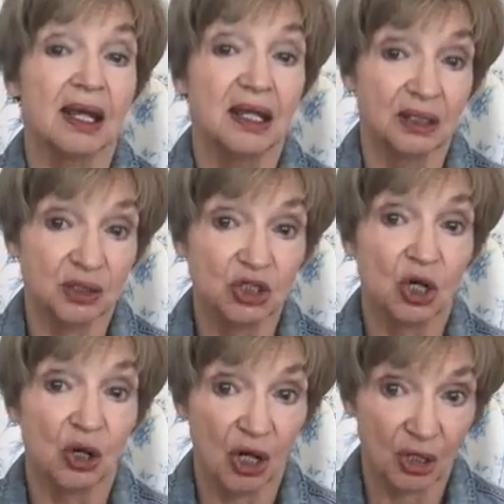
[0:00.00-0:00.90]
in
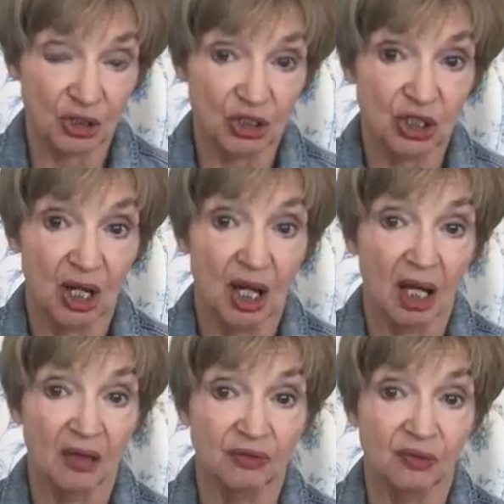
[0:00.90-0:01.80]
charge
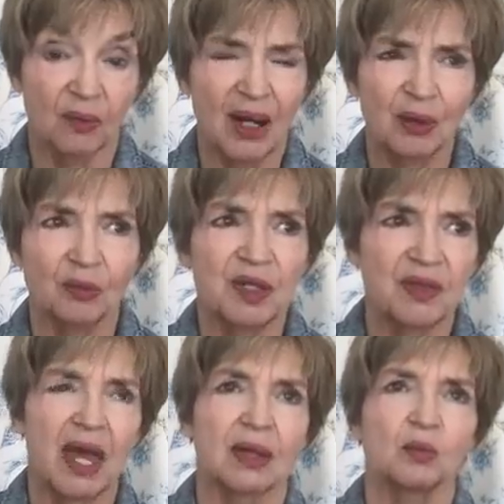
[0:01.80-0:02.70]
of, I don't mean
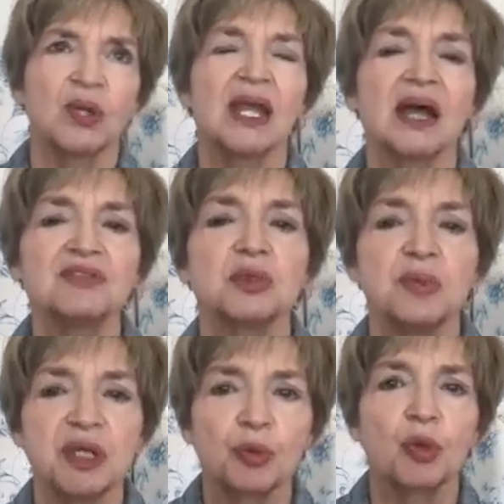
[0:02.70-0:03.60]
that, we have to
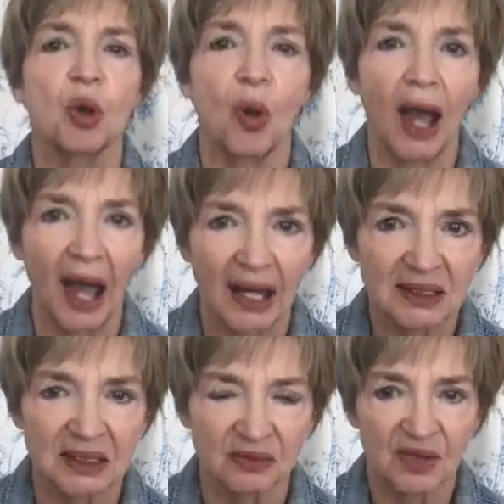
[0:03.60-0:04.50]
be
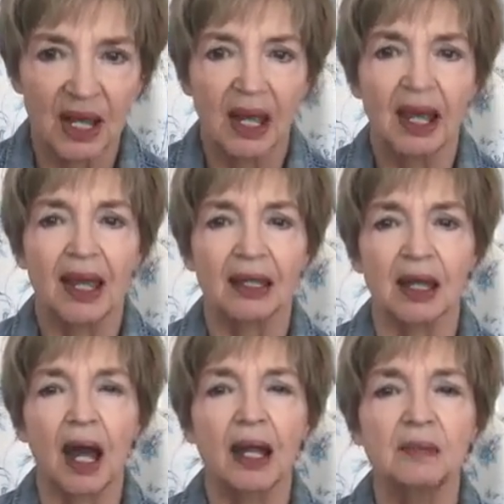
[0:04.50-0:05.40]
proactive. And
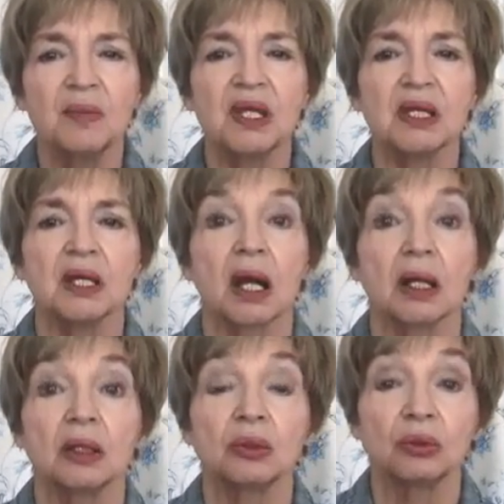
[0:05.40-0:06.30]
I mean
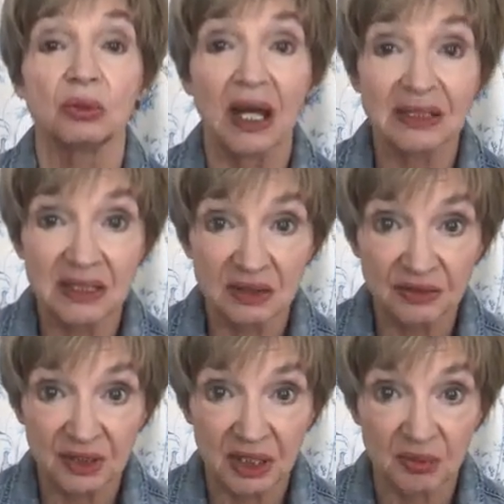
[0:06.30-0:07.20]

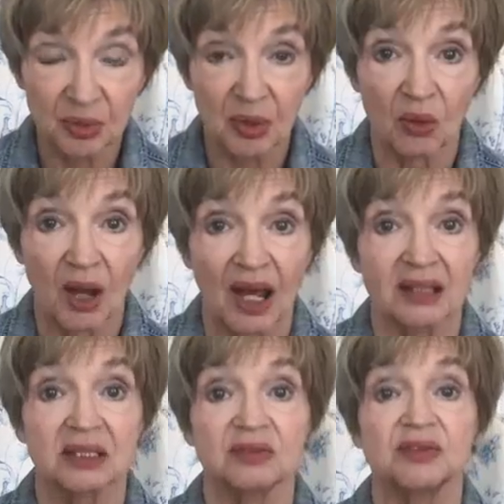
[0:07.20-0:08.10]
aggressively
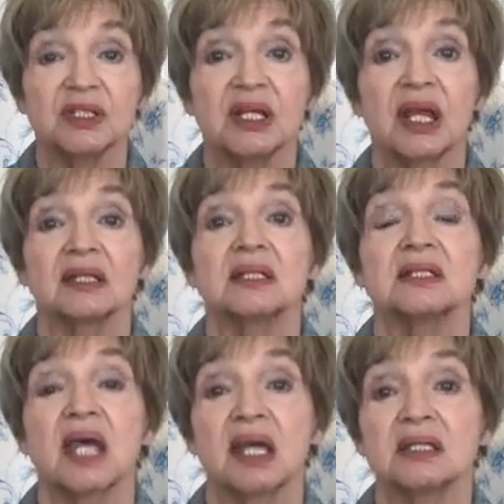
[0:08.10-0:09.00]
proactive to get the
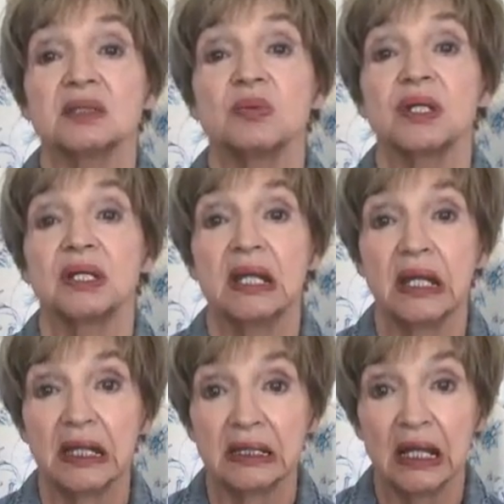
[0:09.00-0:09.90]
tests we
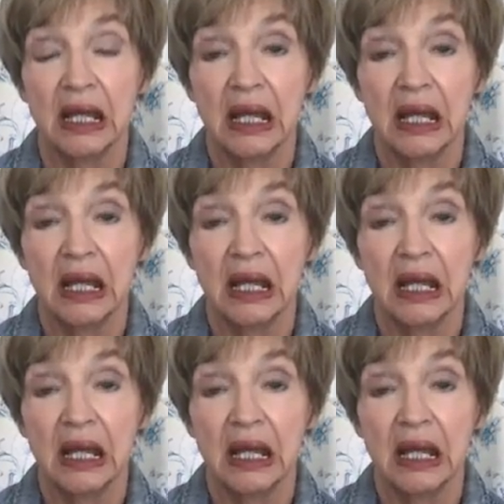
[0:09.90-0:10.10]
need.